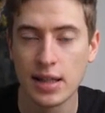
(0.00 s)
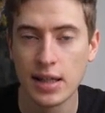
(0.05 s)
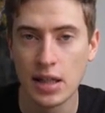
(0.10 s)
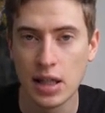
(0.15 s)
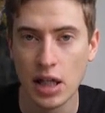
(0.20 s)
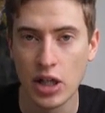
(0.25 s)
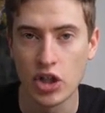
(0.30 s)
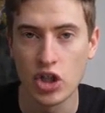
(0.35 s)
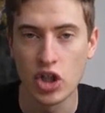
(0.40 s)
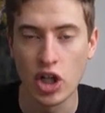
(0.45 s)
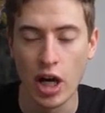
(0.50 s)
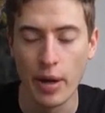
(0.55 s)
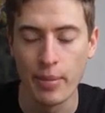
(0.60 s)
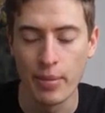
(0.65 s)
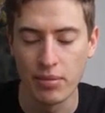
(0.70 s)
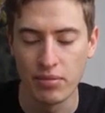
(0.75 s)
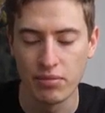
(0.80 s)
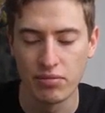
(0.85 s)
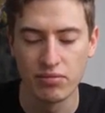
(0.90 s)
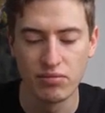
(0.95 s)
touch type
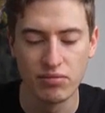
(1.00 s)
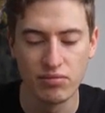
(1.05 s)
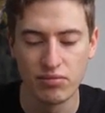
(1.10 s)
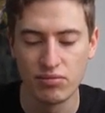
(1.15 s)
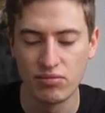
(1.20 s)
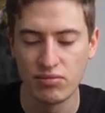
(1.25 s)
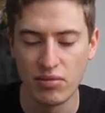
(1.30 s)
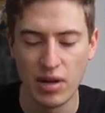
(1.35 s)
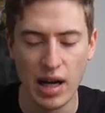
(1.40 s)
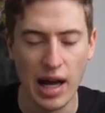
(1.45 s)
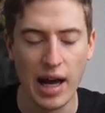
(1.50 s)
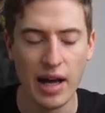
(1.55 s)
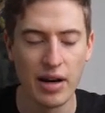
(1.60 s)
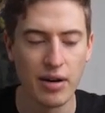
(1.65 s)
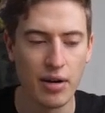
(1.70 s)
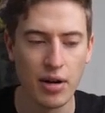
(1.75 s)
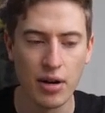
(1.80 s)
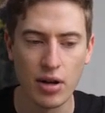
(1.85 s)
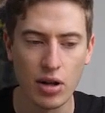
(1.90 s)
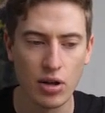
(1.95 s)

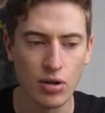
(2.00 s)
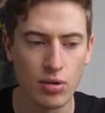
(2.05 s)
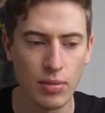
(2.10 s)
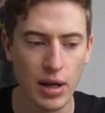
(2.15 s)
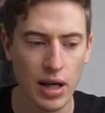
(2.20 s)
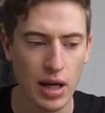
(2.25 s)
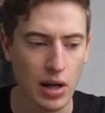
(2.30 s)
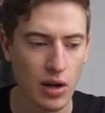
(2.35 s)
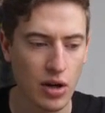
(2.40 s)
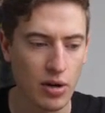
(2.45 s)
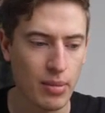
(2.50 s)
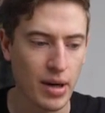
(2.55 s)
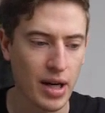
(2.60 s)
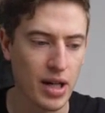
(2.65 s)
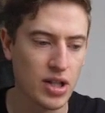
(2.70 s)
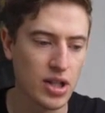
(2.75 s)
and make a lot of money.